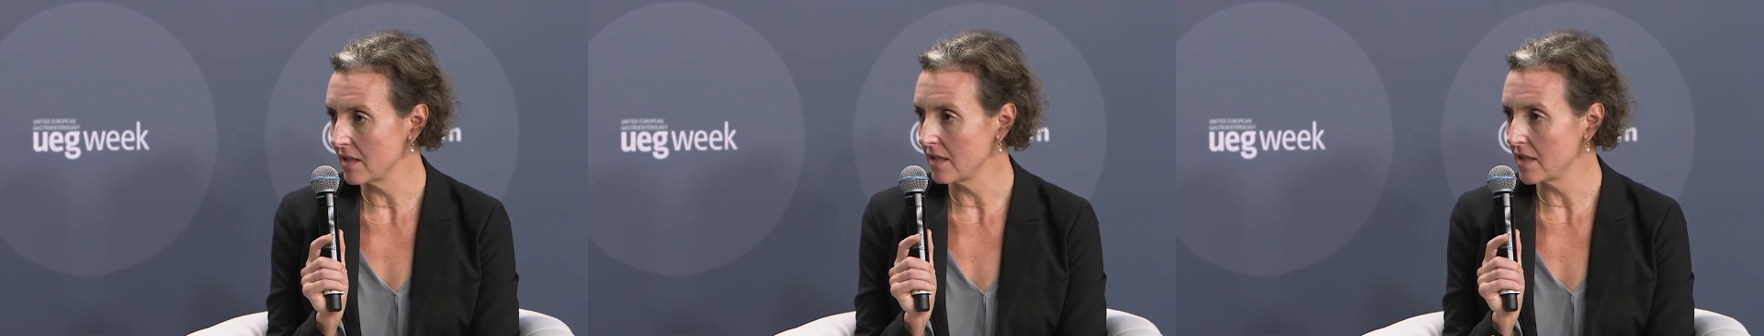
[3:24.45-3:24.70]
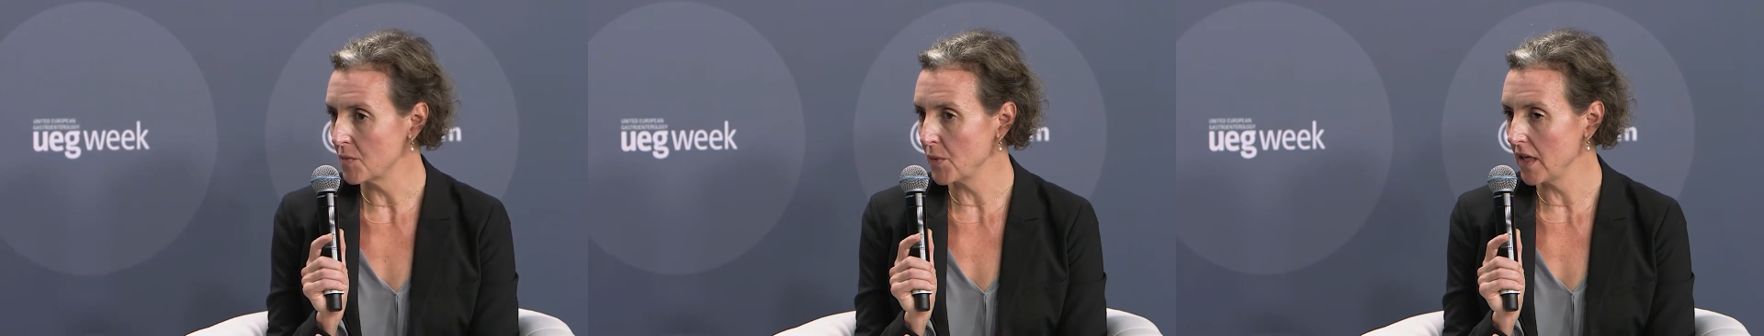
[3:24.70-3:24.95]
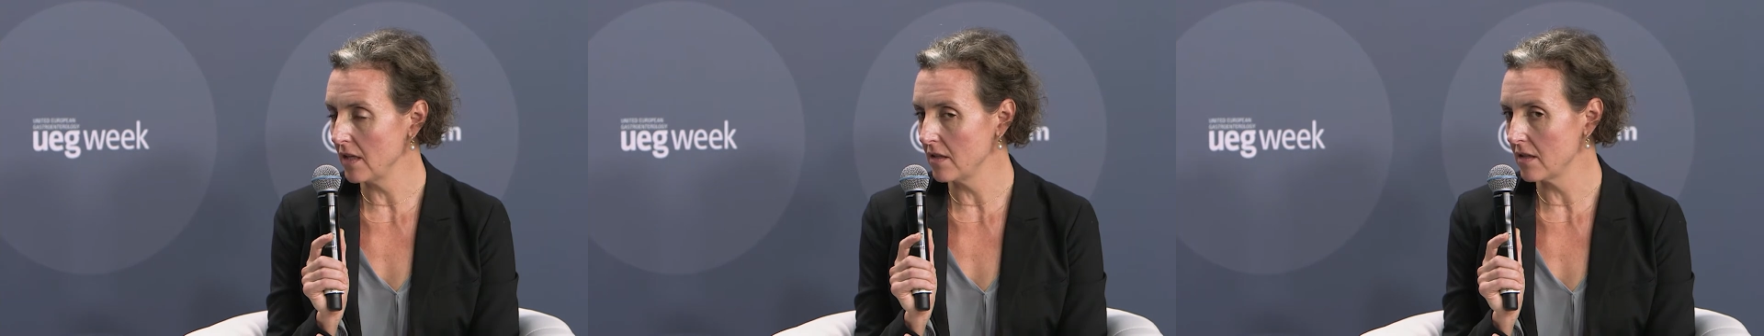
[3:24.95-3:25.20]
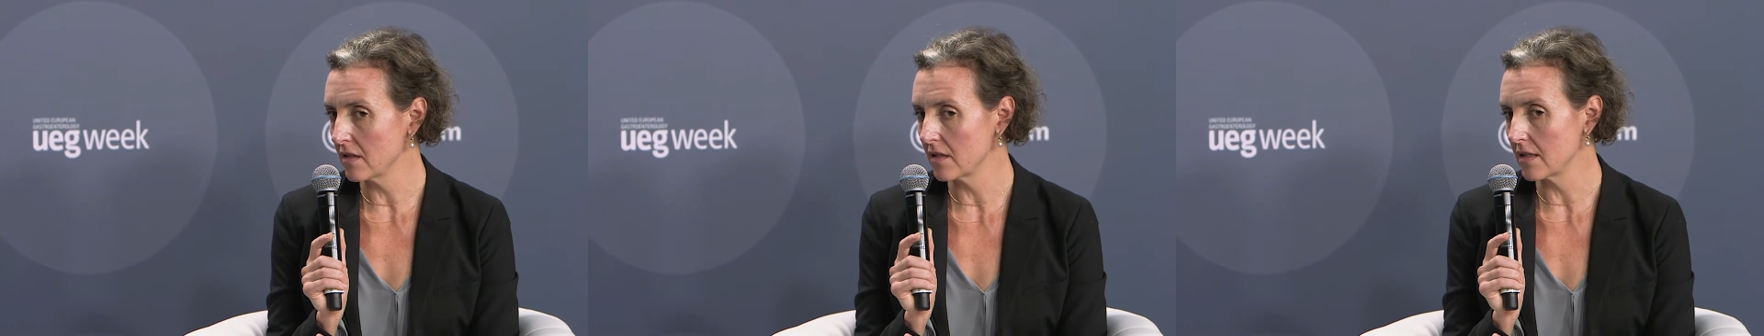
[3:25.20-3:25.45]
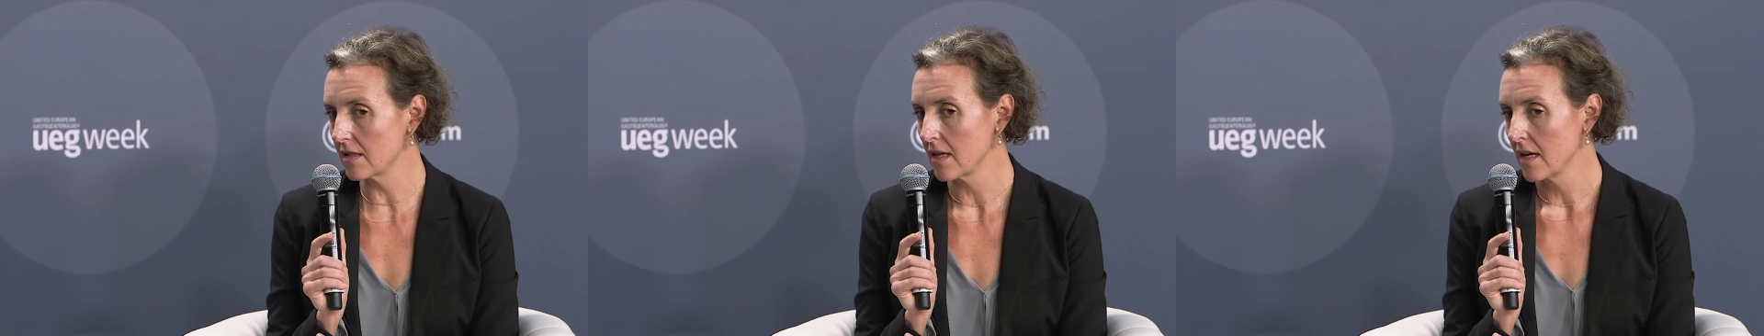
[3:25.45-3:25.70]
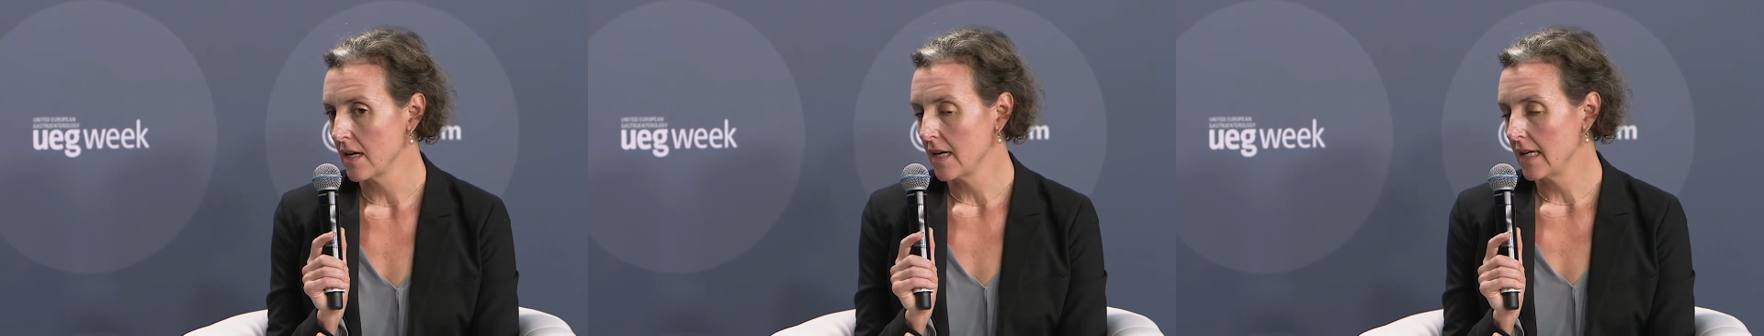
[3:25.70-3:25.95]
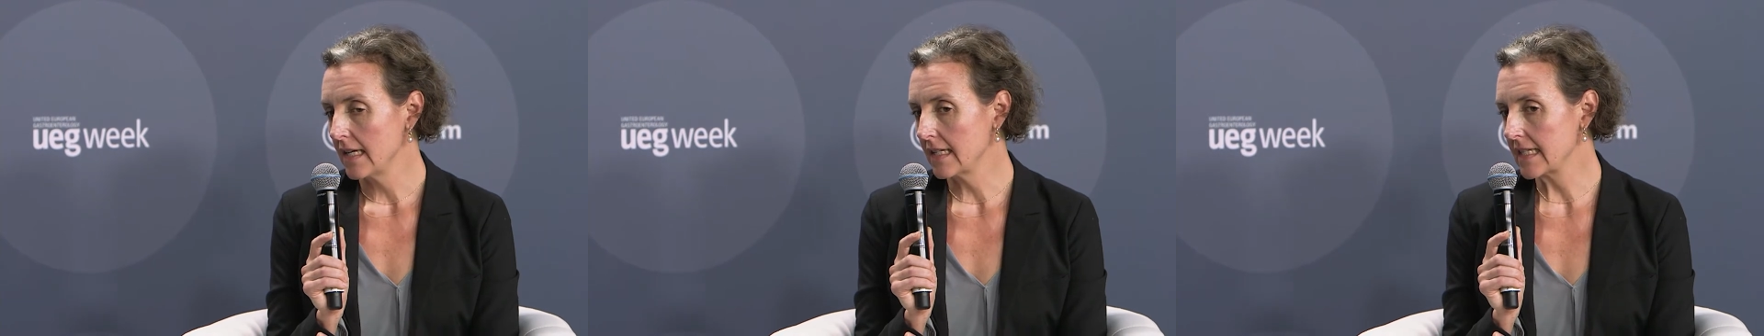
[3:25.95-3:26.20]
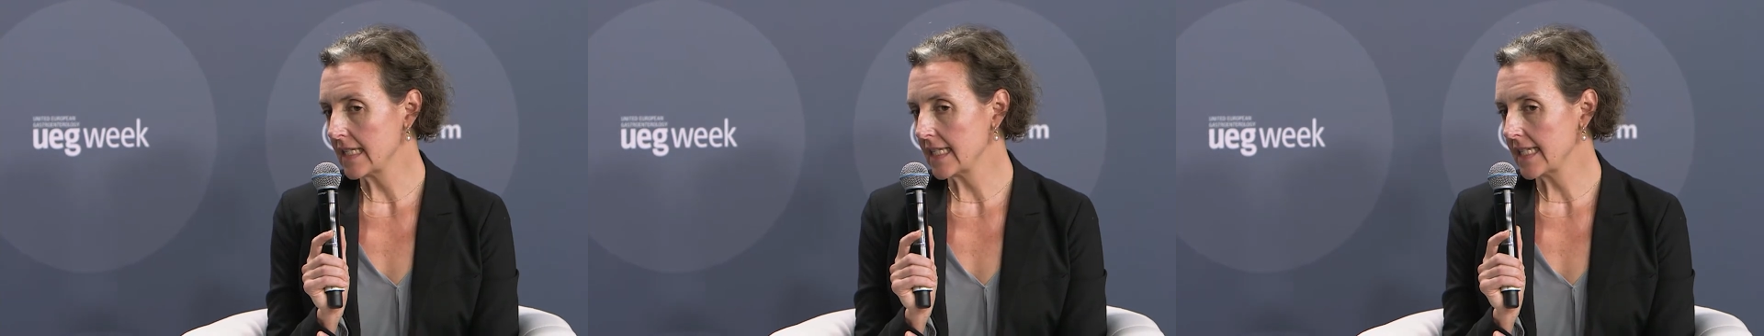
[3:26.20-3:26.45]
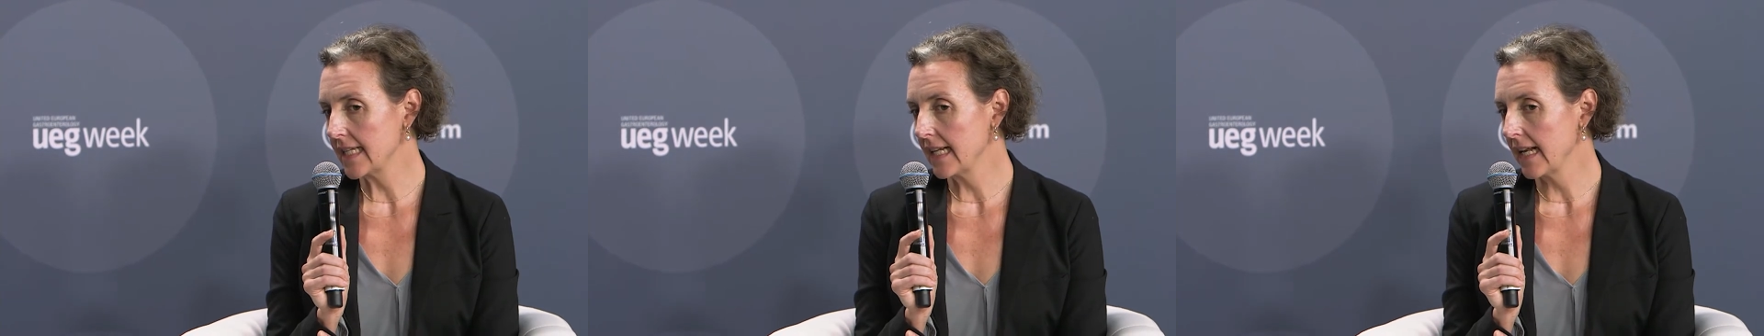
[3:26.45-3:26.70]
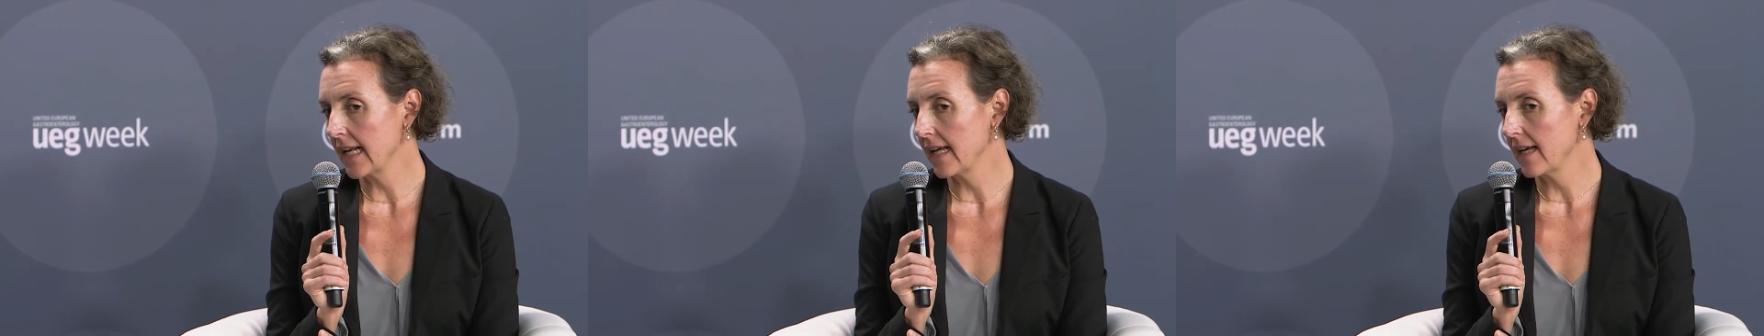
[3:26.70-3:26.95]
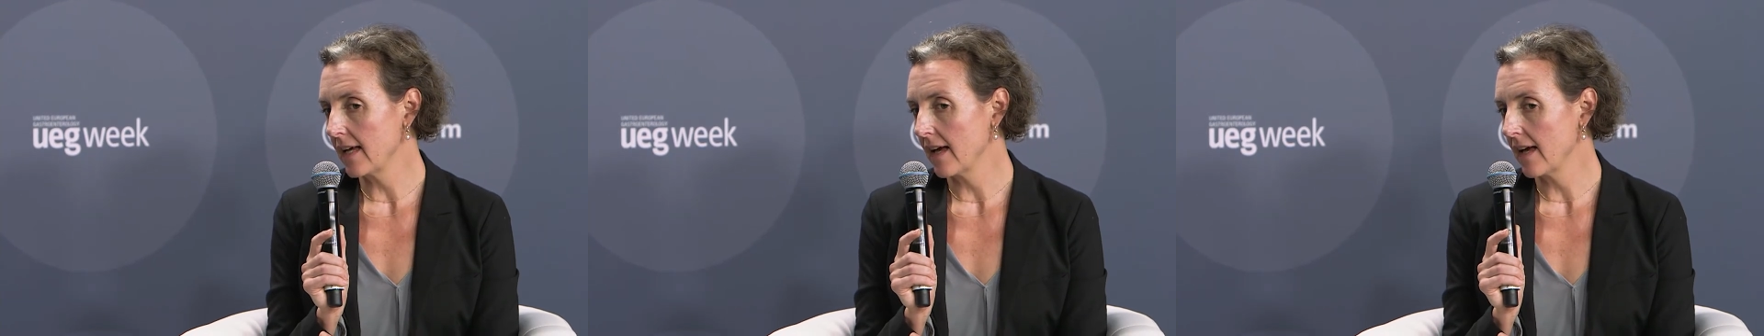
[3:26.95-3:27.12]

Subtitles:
in these patients, it's still